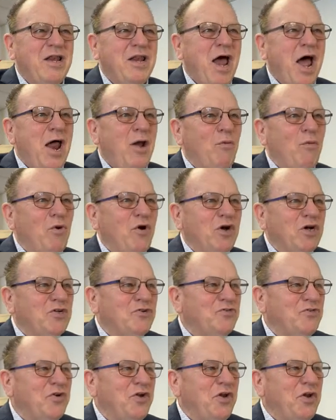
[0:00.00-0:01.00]
Not
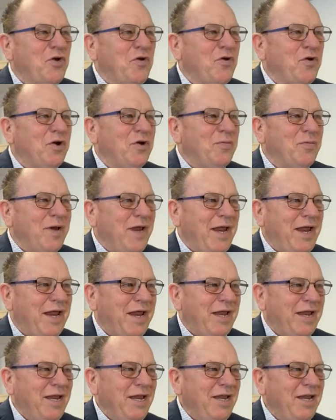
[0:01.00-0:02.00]
worse for you and
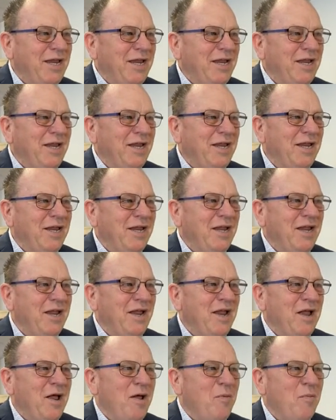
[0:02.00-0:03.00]
me,
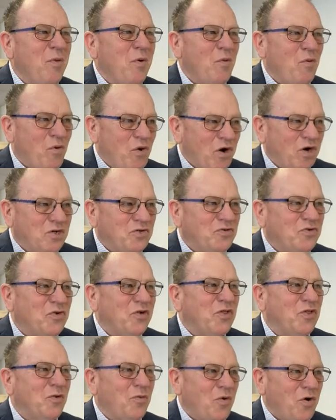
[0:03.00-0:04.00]
but worse
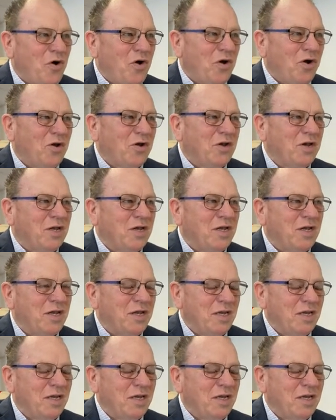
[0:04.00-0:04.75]
for the world.